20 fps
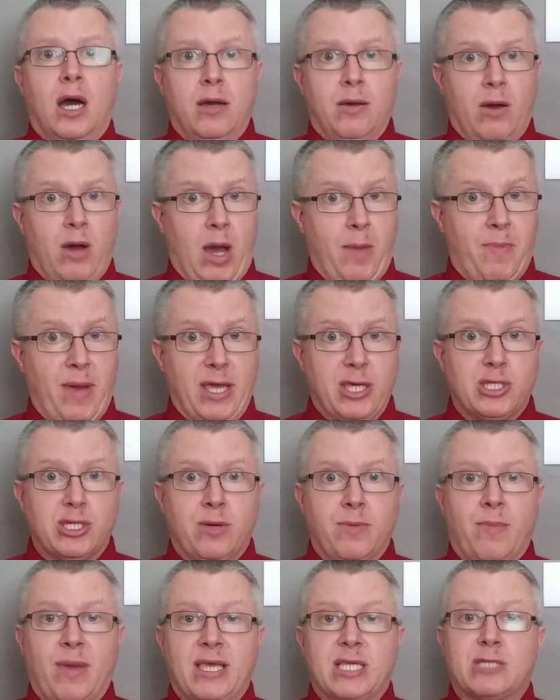a patient
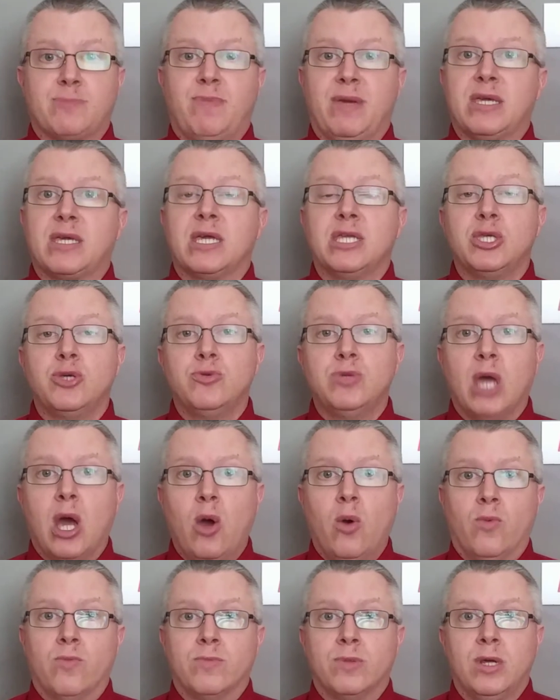may speak and you
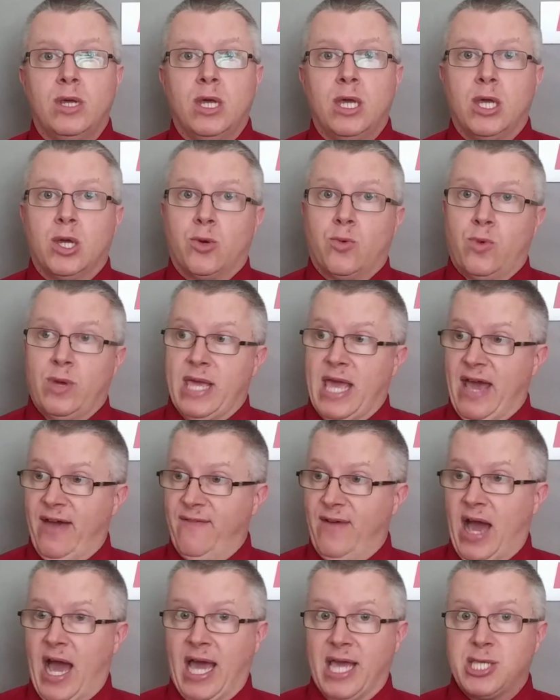don't. We have
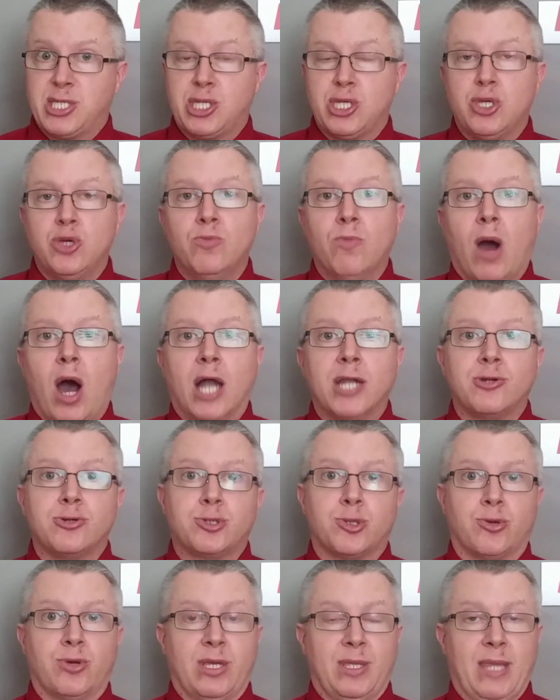ICU
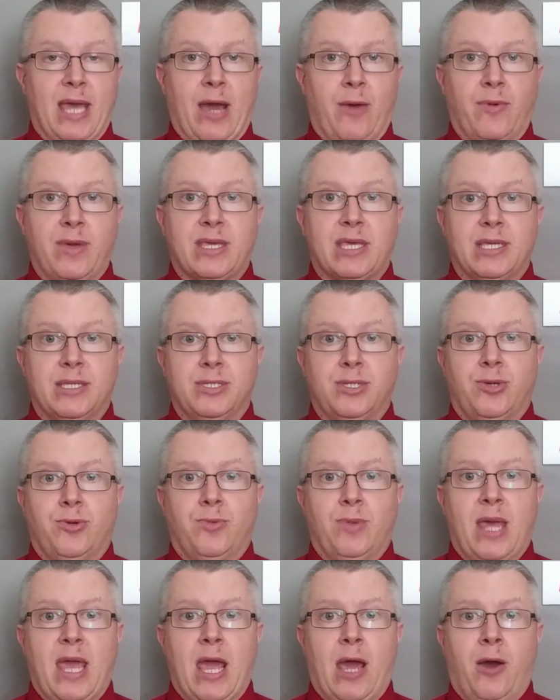monitoring that we can do
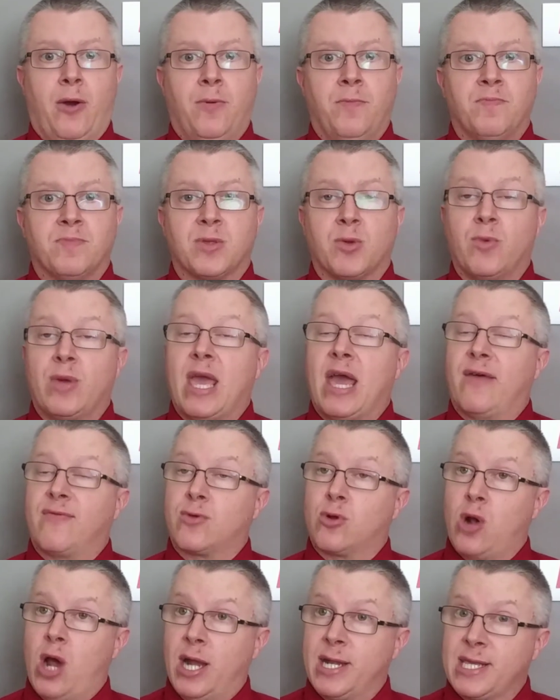now. We have
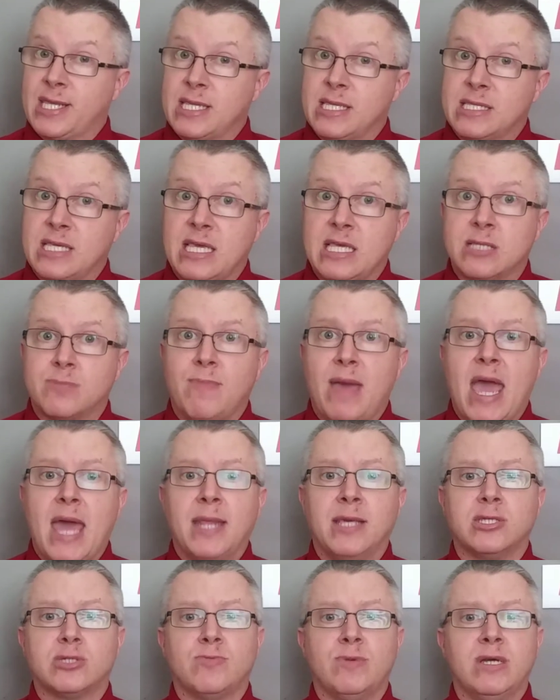chronic disease
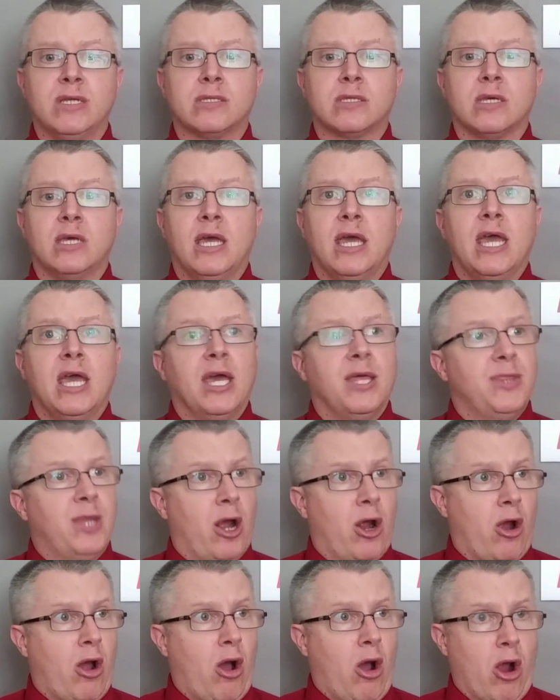management. There
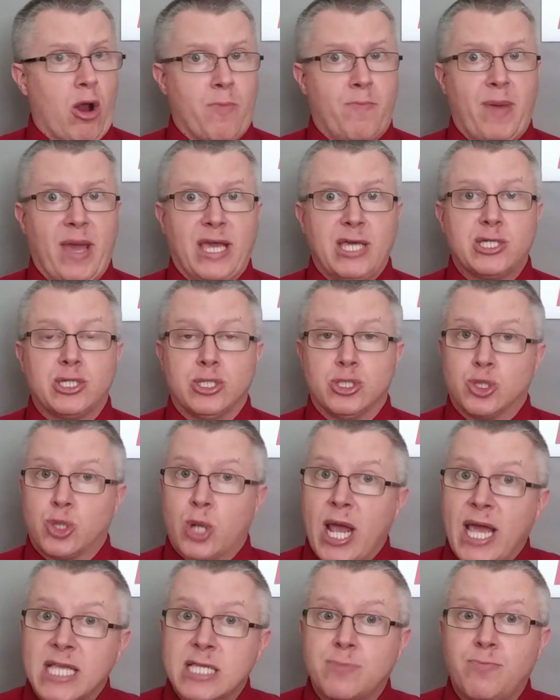are patient
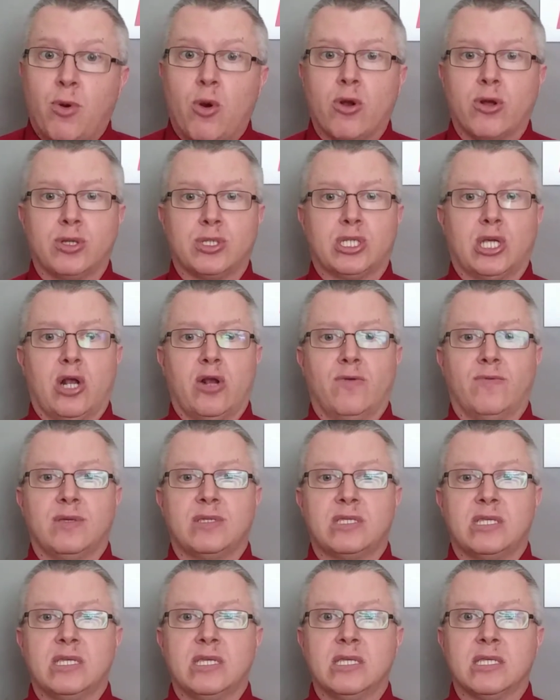transport
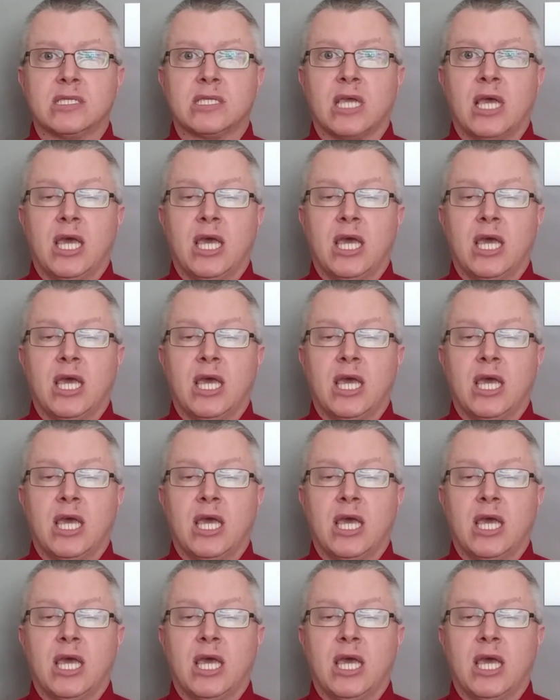services.